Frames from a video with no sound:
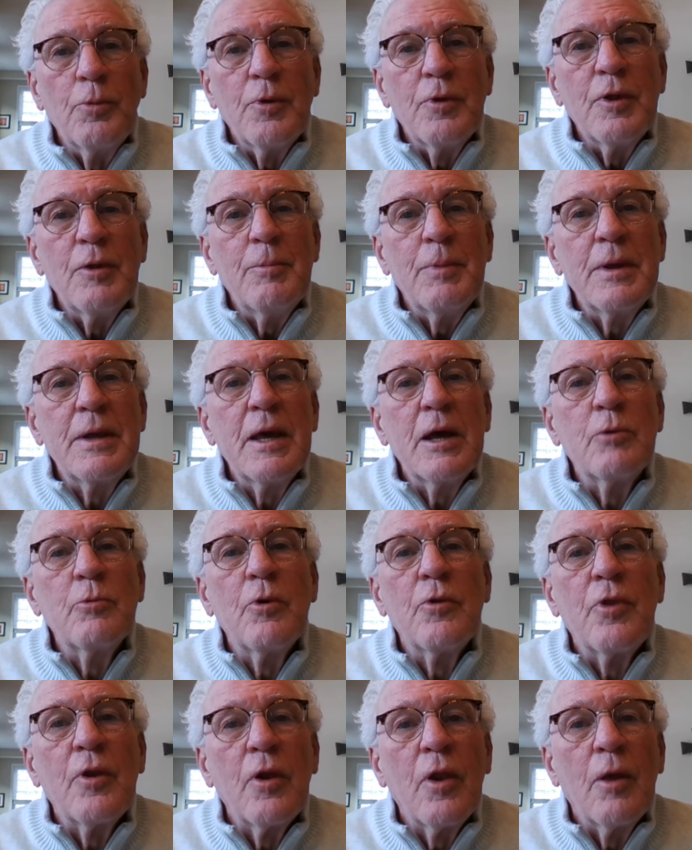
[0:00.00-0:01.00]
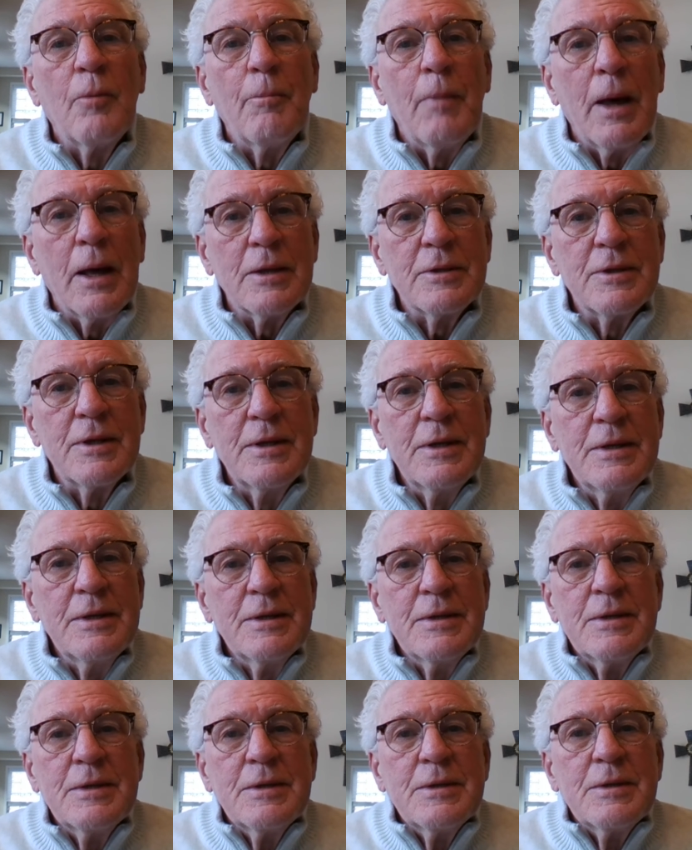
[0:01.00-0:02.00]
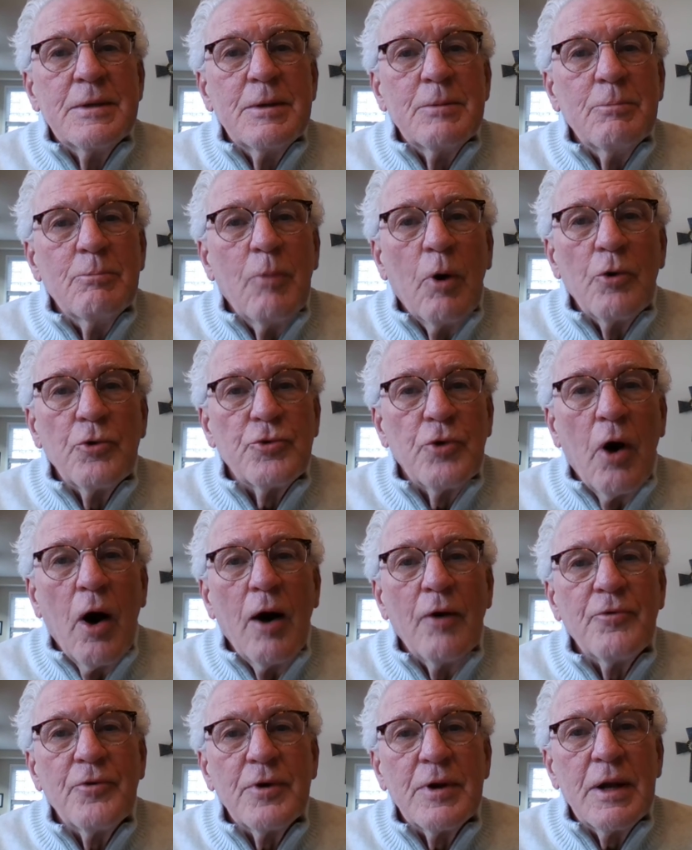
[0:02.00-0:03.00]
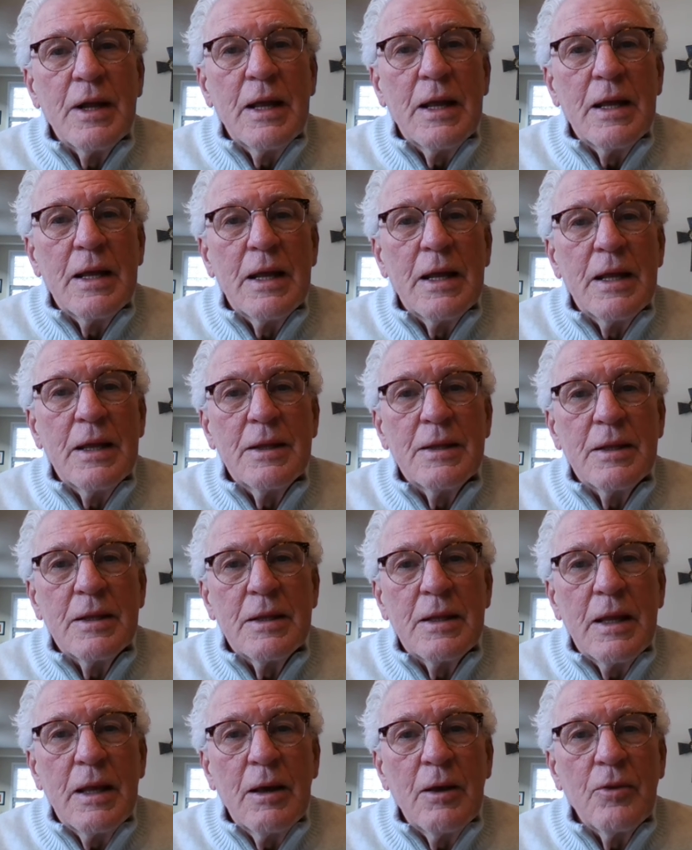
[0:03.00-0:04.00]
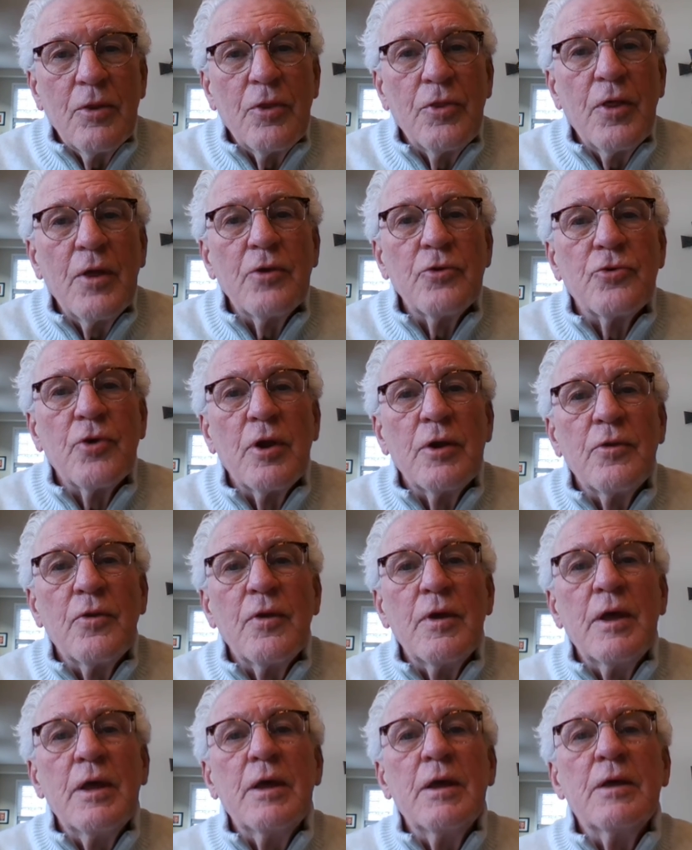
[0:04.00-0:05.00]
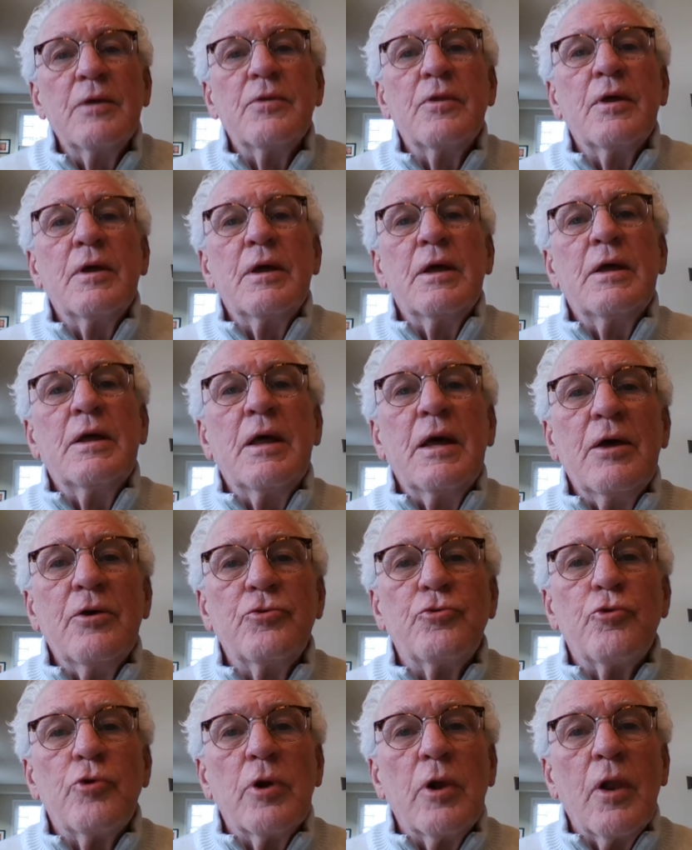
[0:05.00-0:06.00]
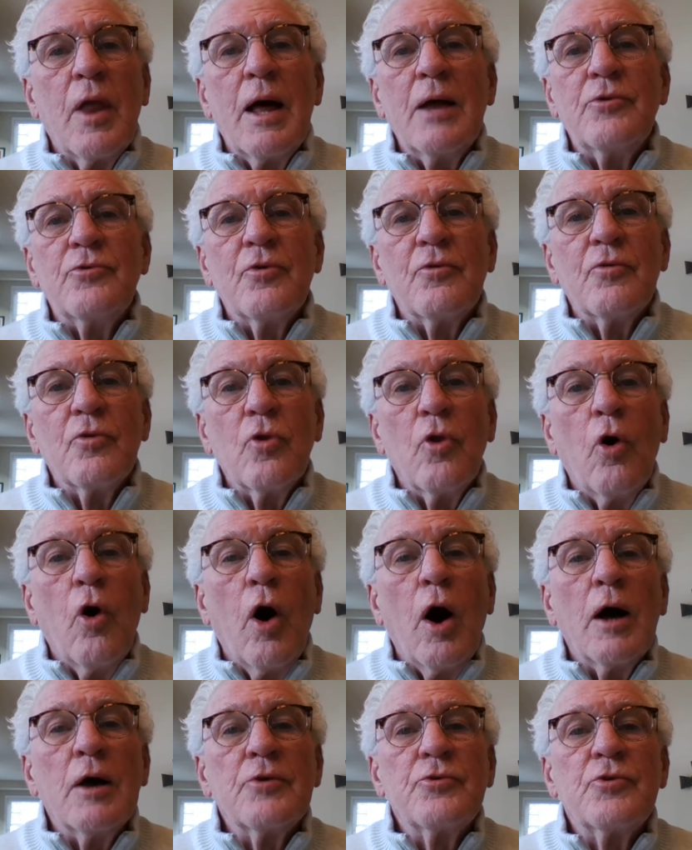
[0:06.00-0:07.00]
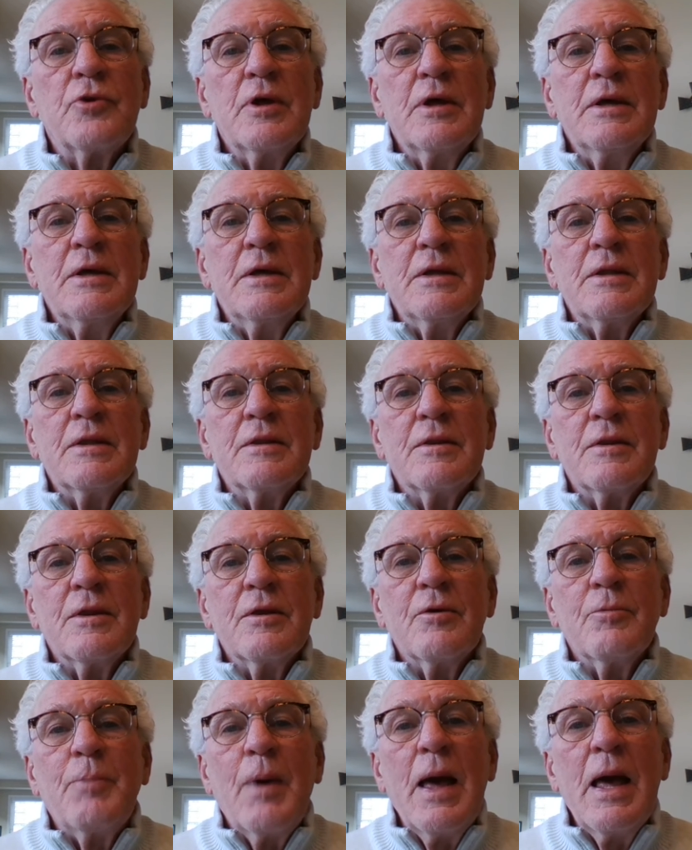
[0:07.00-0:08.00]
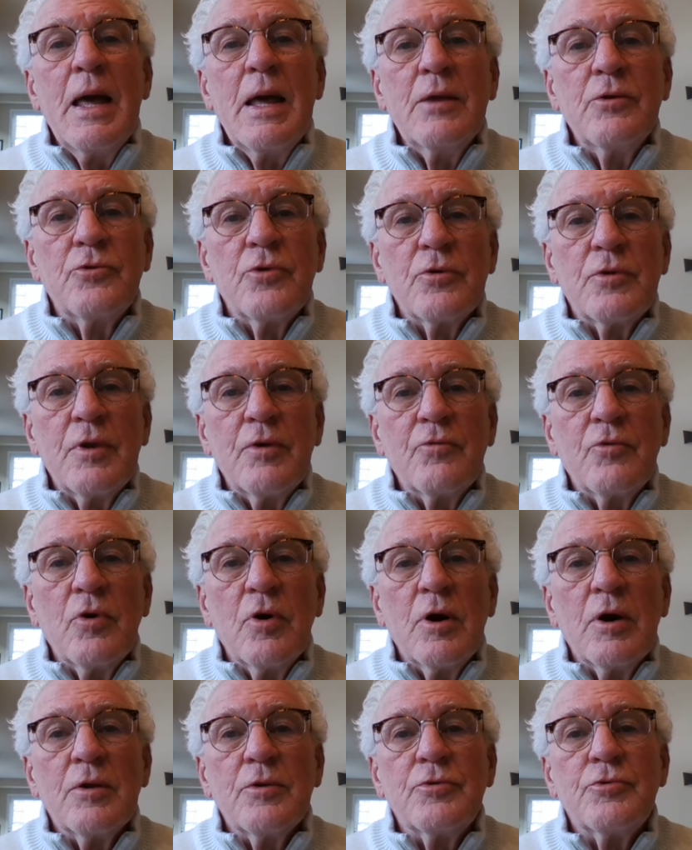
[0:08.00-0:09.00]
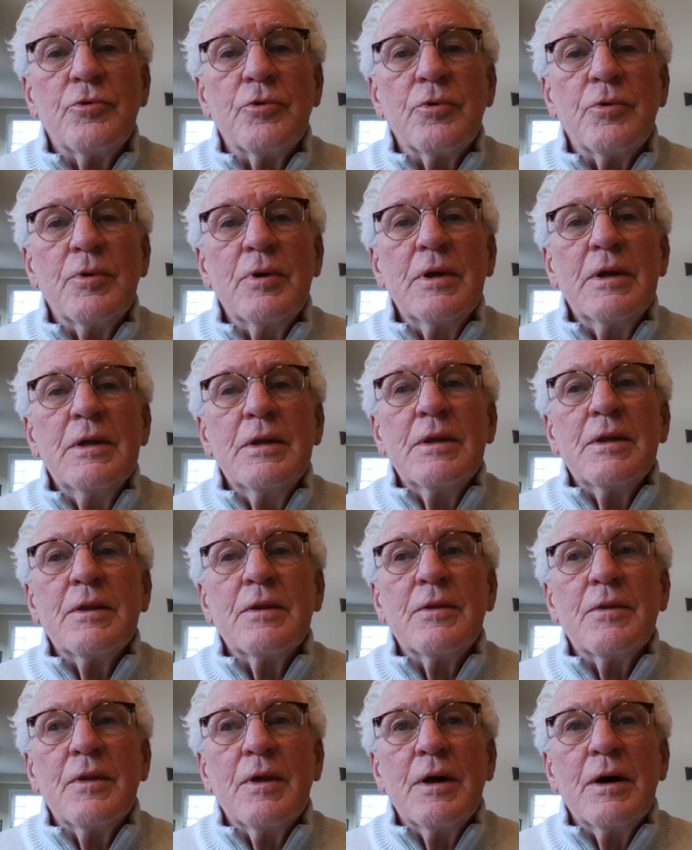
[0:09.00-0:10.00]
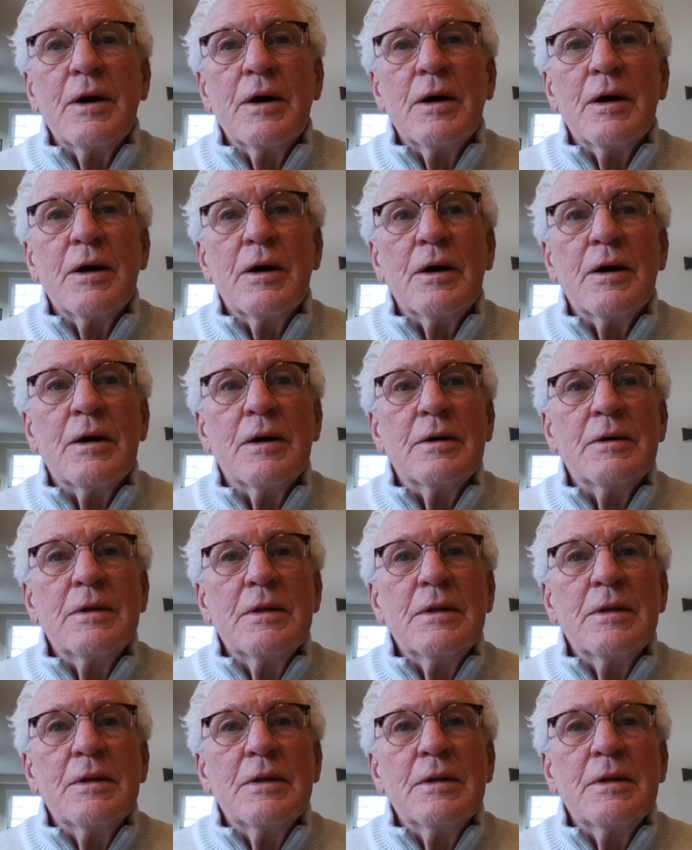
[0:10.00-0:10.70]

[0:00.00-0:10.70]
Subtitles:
They begin with a lament most often, and the things that the Israelites have lost, the pains that they've gone through, the